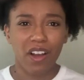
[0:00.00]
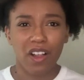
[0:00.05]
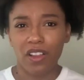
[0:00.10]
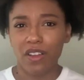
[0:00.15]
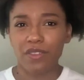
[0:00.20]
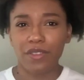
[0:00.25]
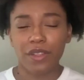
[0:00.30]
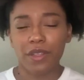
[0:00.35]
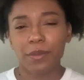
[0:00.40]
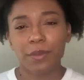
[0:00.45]
all
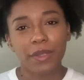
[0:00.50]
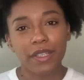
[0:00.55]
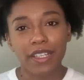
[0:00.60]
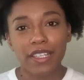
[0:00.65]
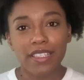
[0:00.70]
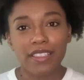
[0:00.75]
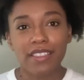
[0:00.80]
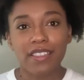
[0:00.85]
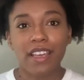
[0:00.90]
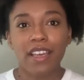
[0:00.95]
over the
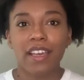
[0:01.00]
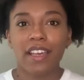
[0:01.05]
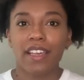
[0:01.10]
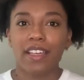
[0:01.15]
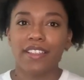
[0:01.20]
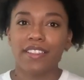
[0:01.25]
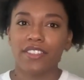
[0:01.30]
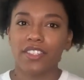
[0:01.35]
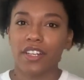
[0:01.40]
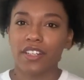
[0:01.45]
place.
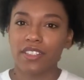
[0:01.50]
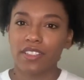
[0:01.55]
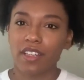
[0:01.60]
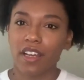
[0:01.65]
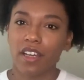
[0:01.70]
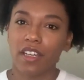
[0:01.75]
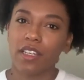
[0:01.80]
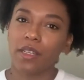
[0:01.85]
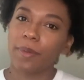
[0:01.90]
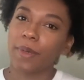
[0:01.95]
He starts
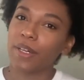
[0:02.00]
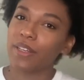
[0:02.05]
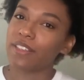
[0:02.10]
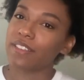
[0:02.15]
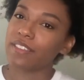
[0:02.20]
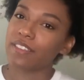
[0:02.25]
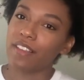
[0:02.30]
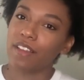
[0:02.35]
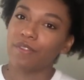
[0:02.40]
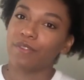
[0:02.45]
talking about
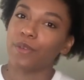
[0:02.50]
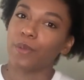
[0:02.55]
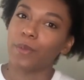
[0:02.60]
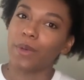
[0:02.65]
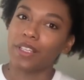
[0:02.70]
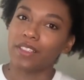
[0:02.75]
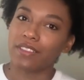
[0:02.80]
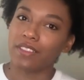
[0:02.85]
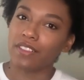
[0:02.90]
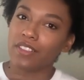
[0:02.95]
his love for
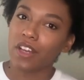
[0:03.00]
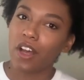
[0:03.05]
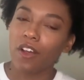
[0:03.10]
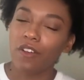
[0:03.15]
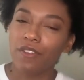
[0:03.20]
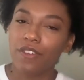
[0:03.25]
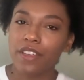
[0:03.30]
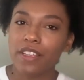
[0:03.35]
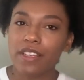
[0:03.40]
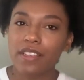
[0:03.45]
whales and
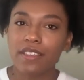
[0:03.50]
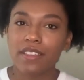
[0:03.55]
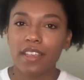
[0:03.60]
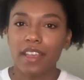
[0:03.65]
dolphins,